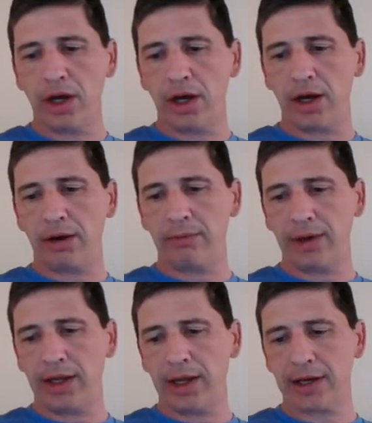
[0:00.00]

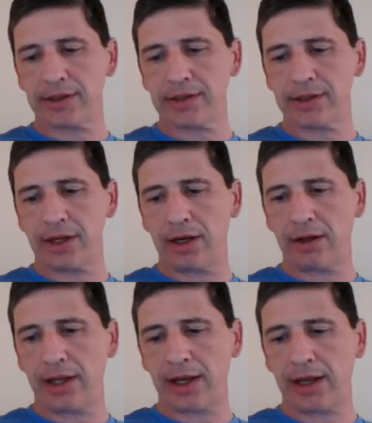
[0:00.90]
EX
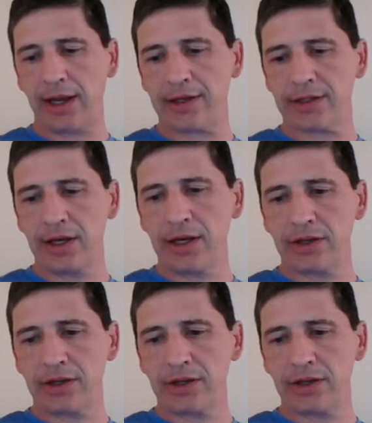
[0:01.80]
in that case.